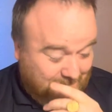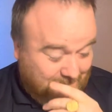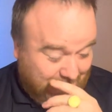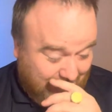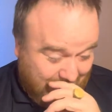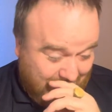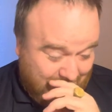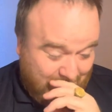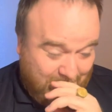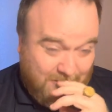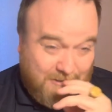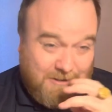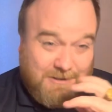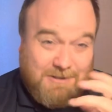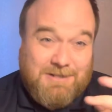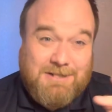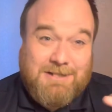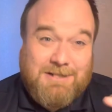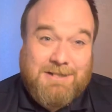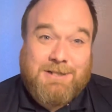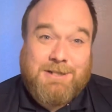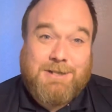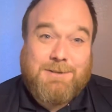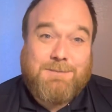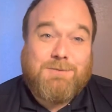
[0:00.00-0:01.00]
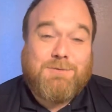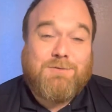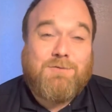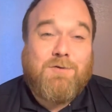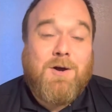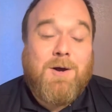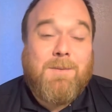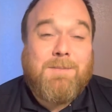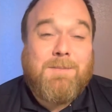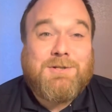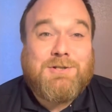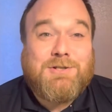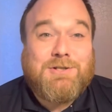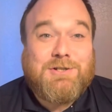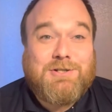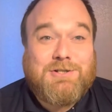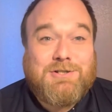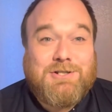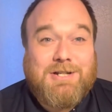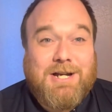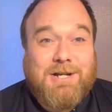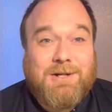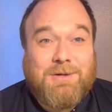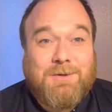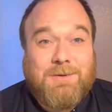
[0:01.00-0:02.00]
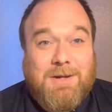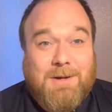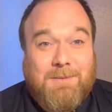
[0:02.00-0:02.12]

And consider subscribing to the channel.